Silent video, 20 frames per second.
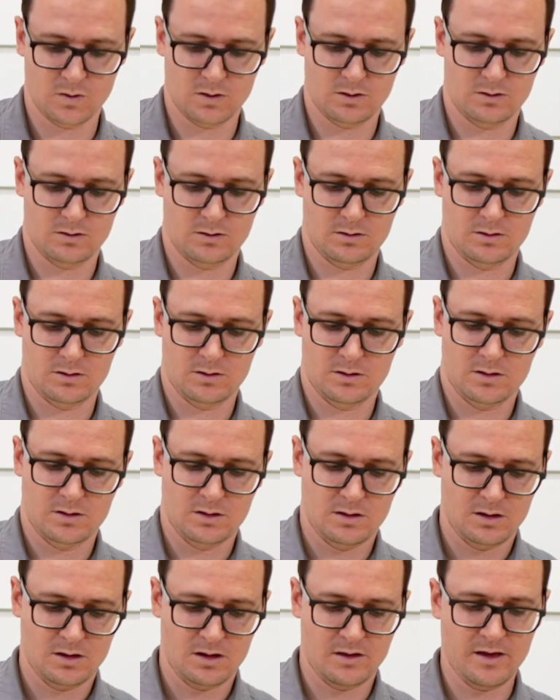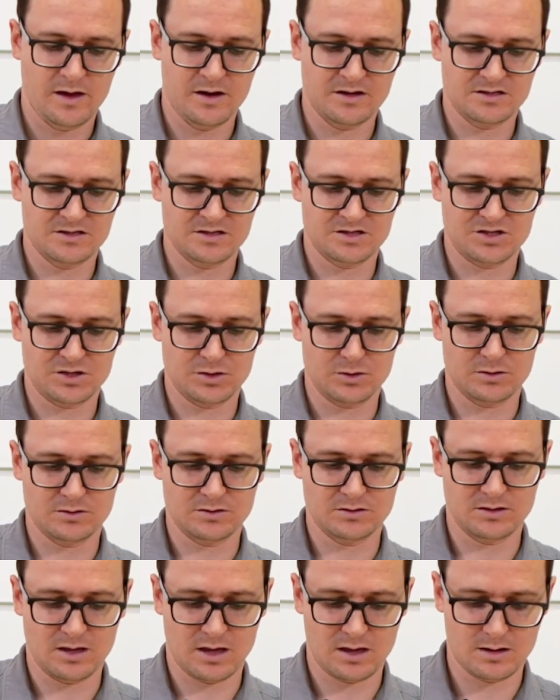And that just
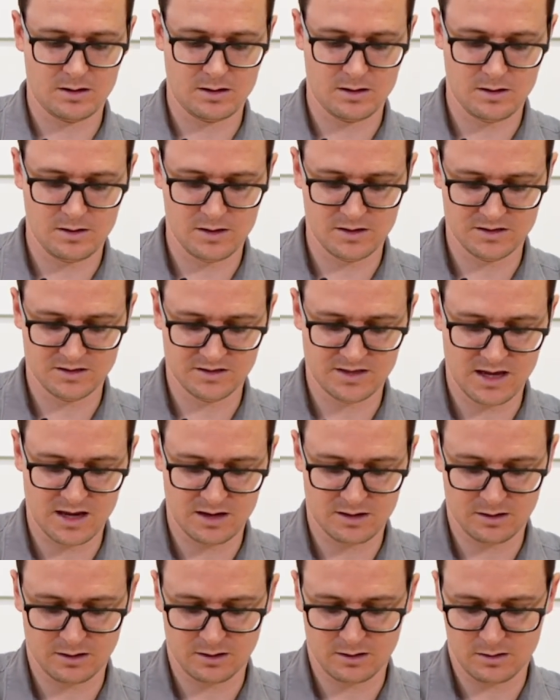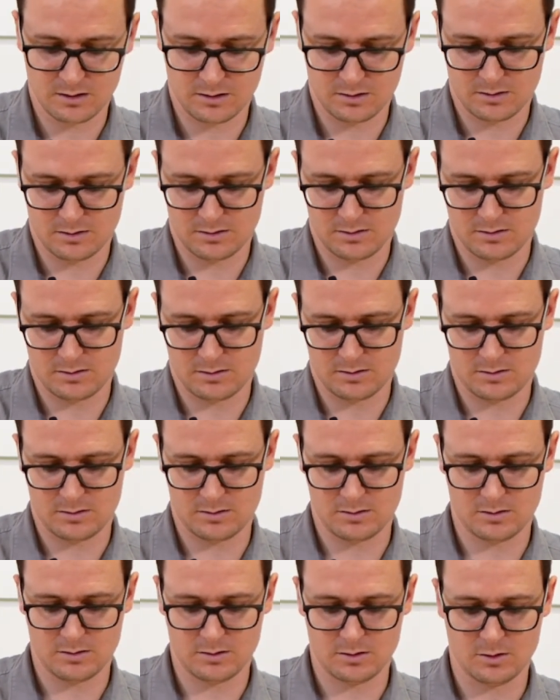ensures that this Technic
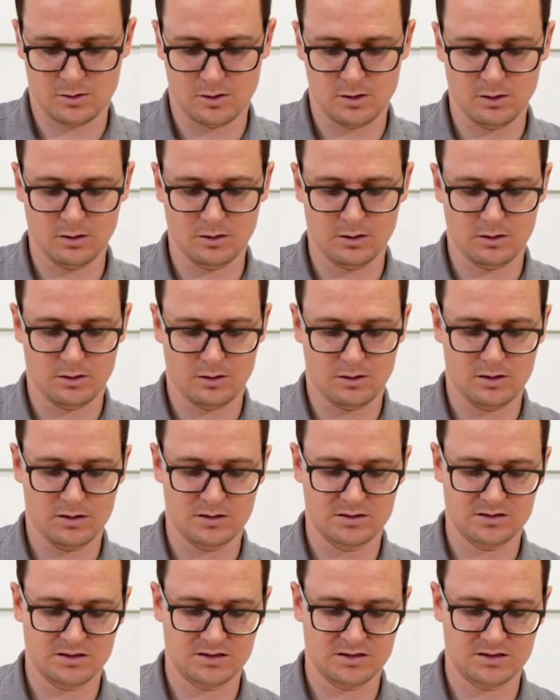cog is the